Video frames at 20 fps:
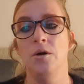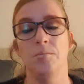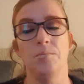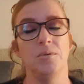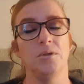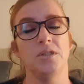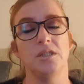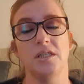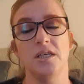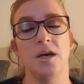
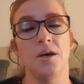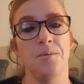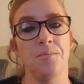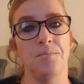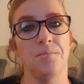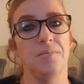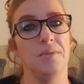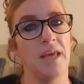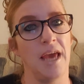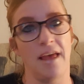But
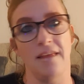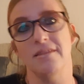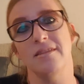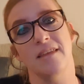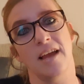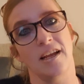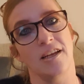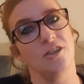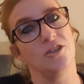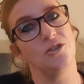yeah,
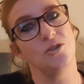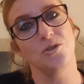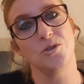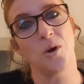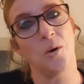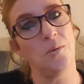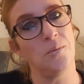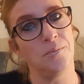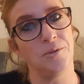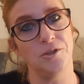thank you
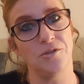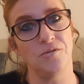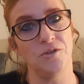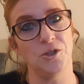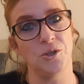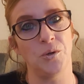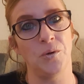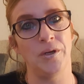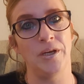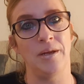so much for
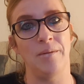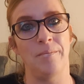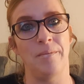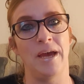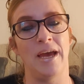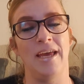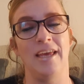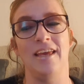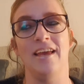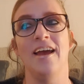joining
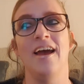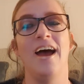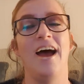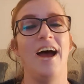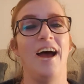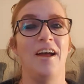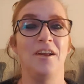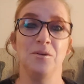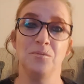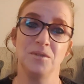me,
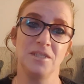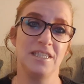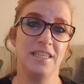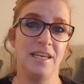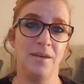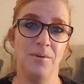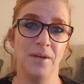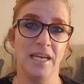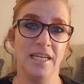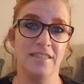and I will see
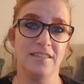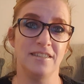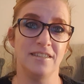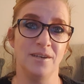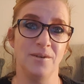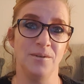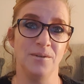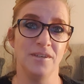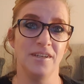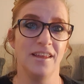you again
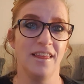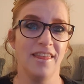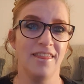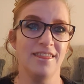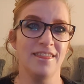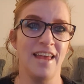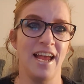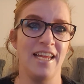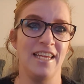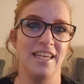soon.
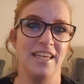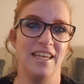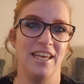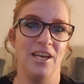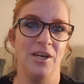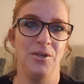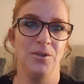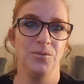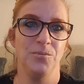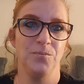Thank
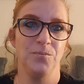you.